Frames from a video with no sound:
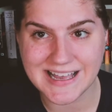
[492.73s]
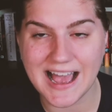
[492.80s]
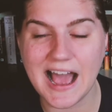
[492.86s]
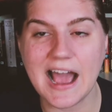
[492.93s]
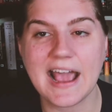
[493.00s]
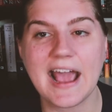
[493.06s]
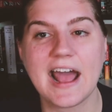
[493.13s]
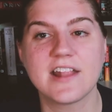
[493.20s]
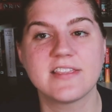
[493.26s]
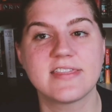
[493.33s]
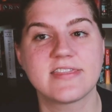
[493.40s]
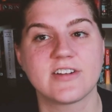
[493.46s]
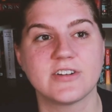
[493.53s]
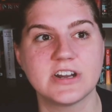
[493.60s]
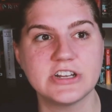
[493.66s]
I had
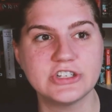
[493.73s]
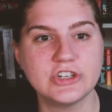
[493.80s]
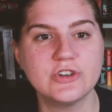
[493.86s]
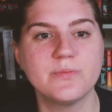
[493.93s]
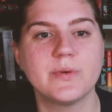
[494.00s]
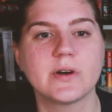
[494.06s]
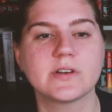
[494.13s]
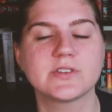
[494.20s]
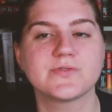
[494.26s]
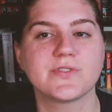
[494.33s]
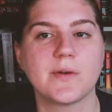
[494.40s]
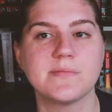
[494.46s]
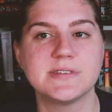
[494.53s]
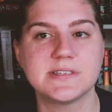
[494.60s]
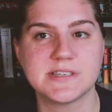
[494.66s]
32 books
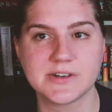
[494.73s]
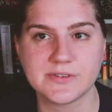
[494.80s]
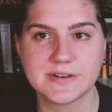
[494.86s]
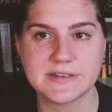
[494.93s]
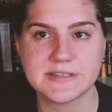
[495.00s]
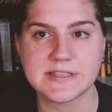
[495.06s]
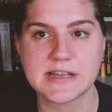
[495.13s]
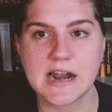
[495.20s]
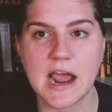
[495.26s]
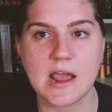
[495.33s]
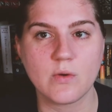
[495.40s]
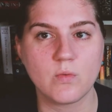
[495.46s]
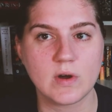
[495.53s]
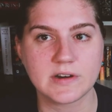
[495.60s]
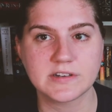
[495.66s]
from series that I
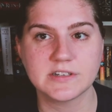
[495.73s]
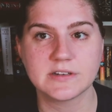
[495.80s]
wanted